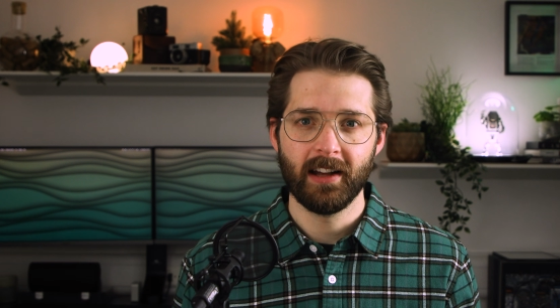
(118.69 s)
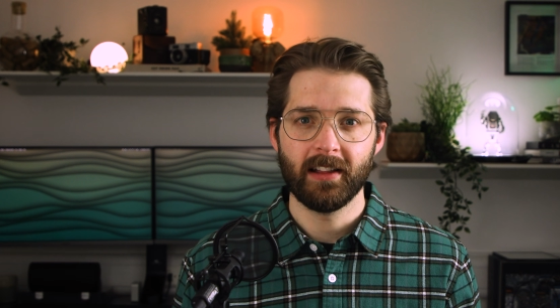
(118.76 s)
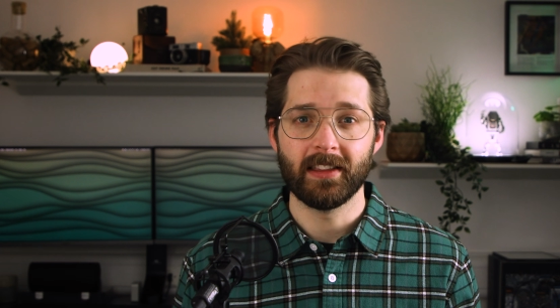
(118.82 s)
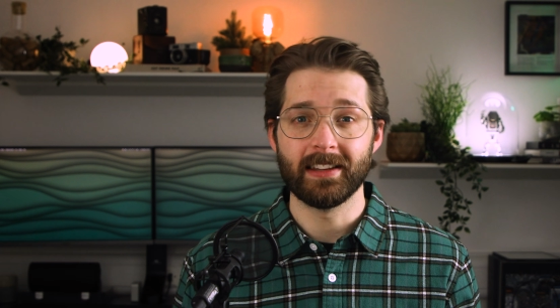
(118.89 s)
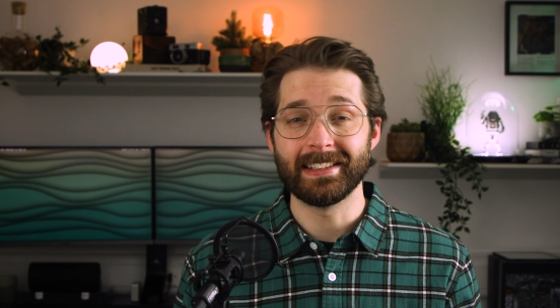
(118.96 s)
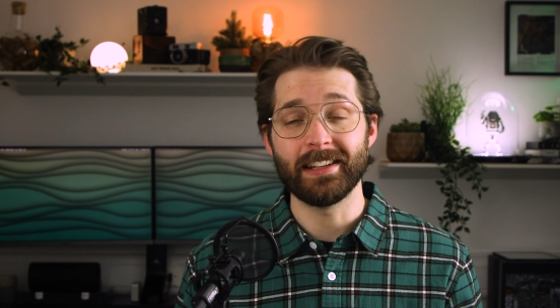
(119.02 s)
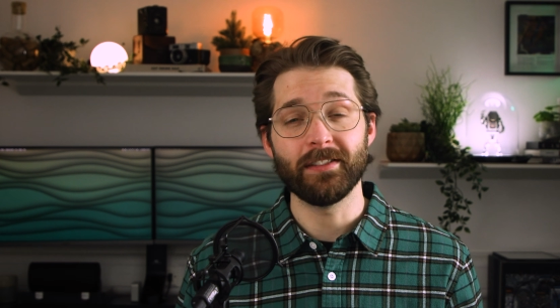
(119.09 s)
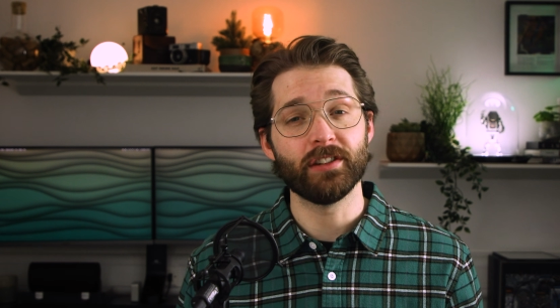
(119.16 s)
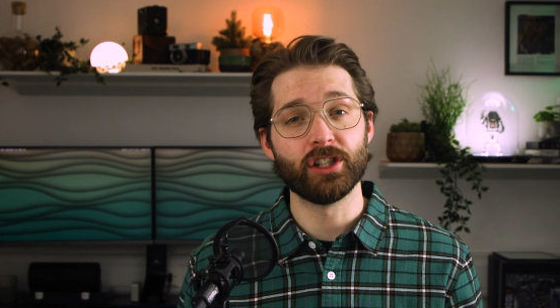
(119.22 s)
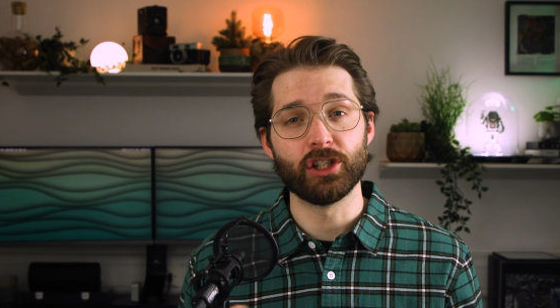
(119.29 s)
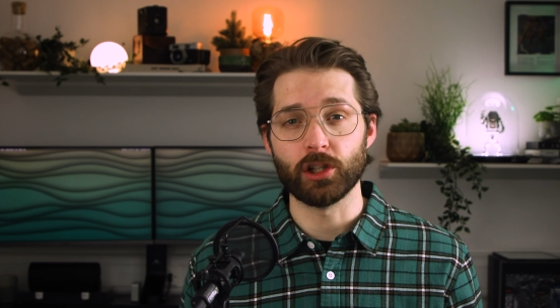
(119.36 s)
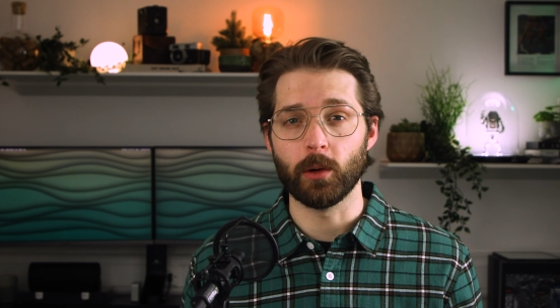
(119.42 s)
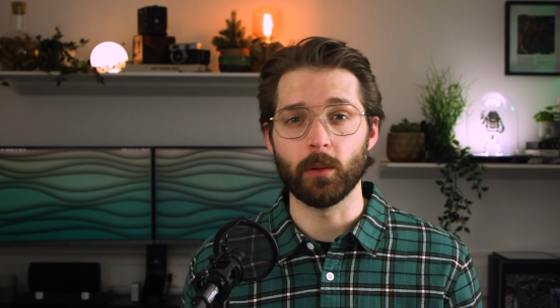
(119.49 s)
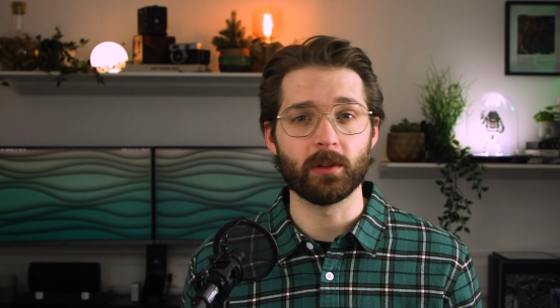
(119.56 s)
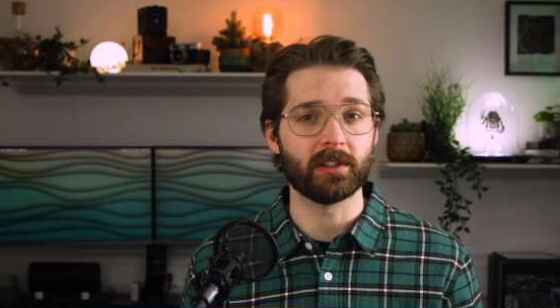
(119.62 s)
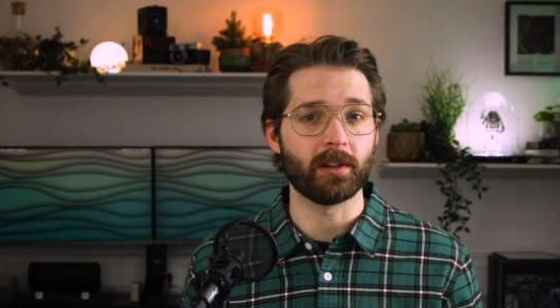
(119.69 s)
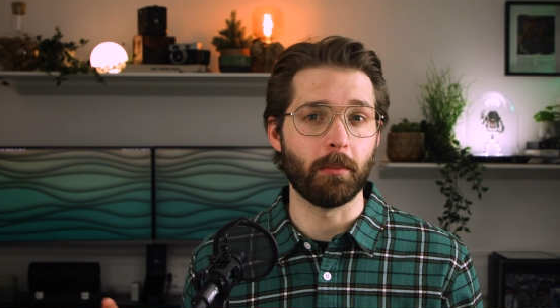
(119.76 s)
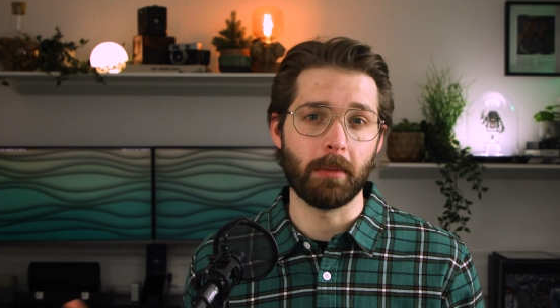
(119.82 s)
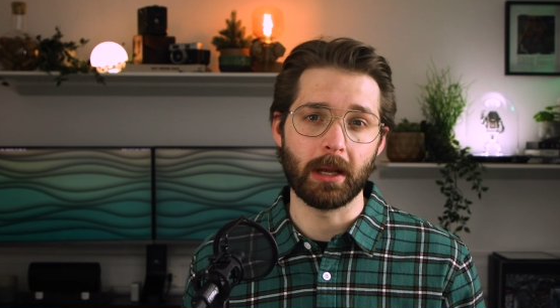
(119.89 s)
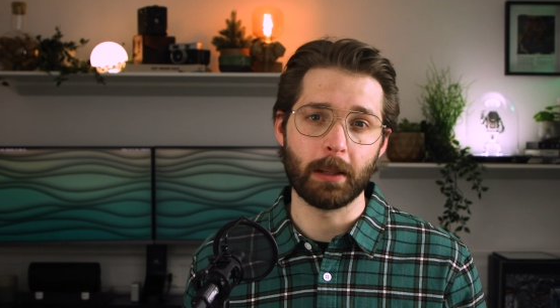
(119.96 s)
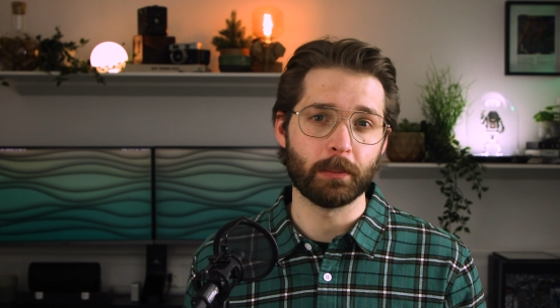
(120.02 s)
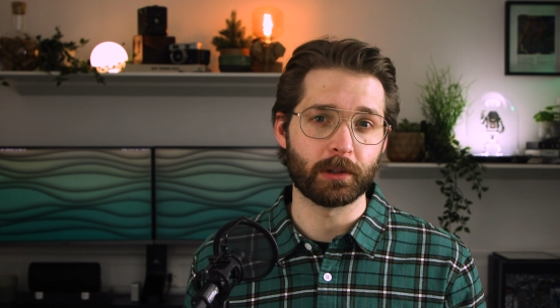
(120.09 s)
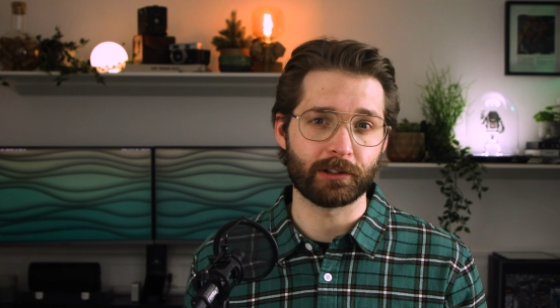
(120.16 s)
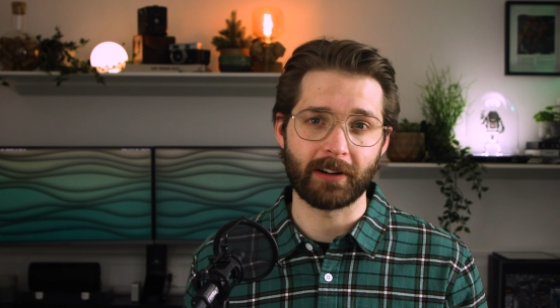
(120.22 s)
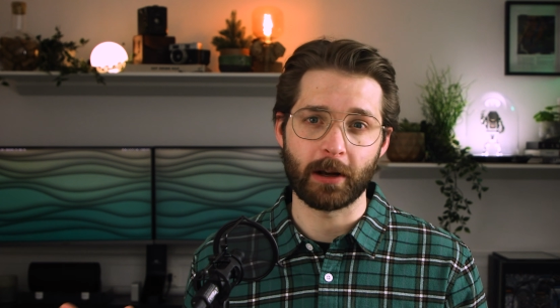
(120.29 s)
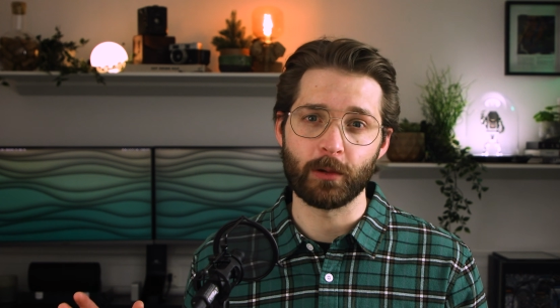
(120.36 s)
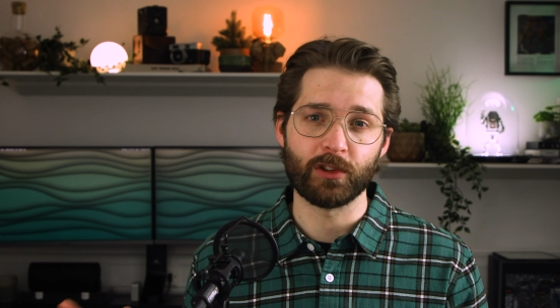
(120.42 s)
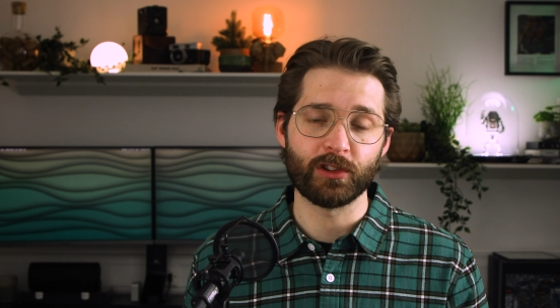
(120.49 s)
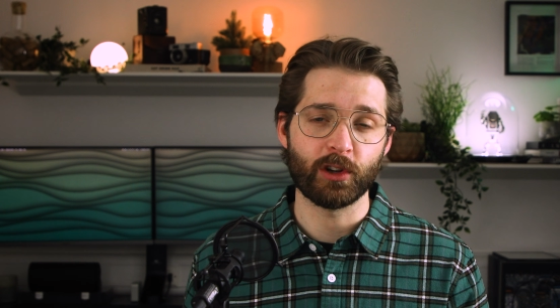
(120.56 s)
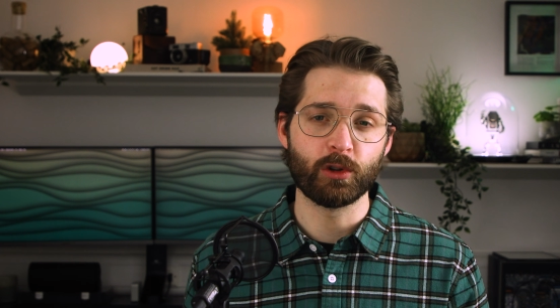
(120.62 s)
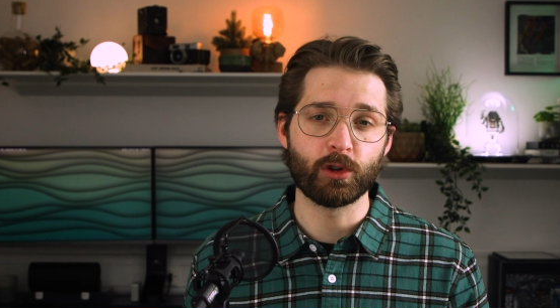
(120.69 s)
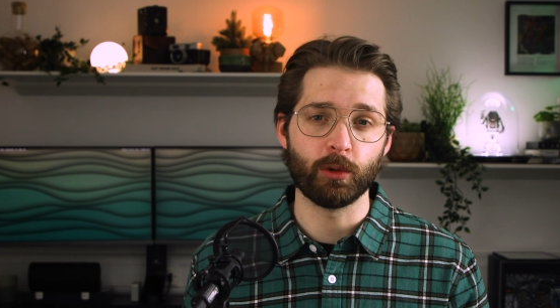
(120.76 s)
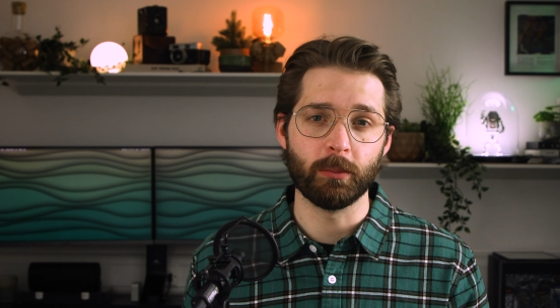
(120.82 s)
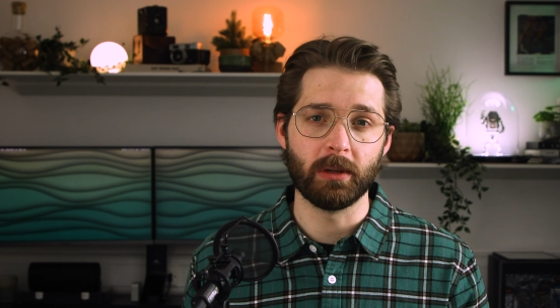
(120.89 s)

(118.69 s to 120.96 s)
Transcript: There's even jokes and memes around social